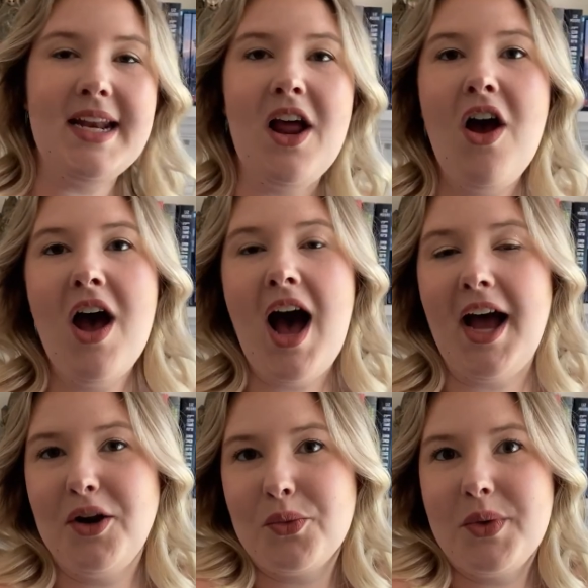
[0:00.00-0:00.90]
And
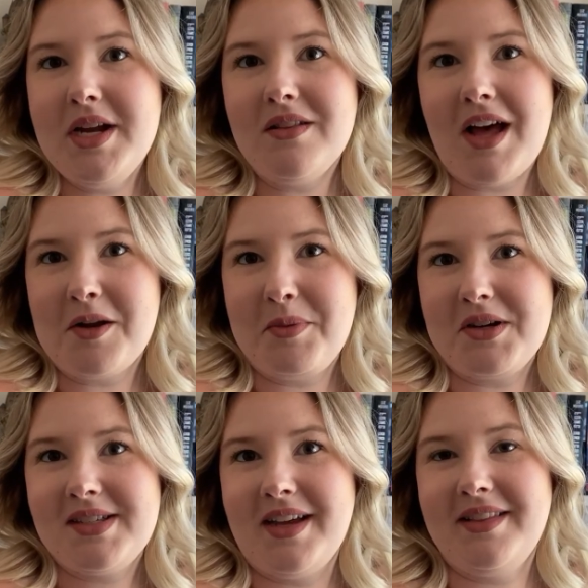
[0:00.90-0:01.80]
I don't read a lot of
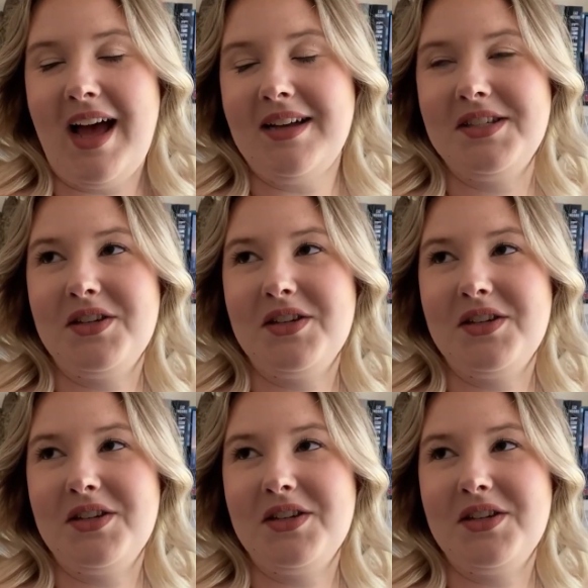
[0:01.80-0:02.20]
books like that.